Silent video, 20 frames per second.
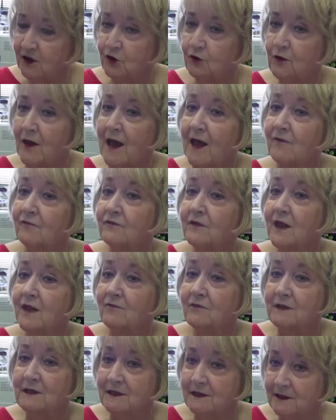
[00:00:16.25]
and you have to
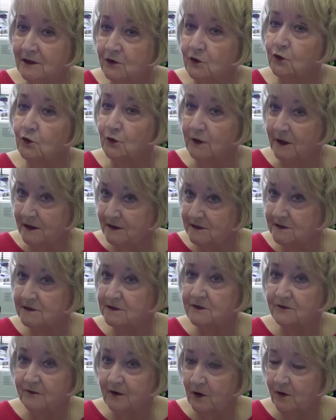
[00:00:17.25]
have a legal
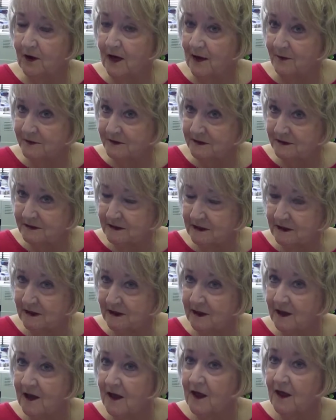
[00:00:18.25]
reason to vote
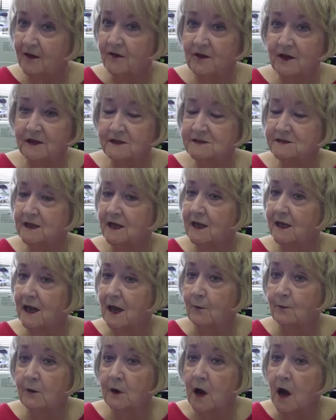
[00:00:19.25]
absentee. That's
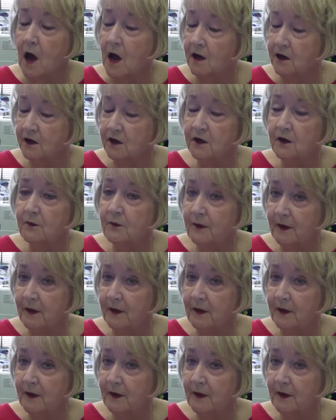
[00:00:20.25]
saying I'm not going to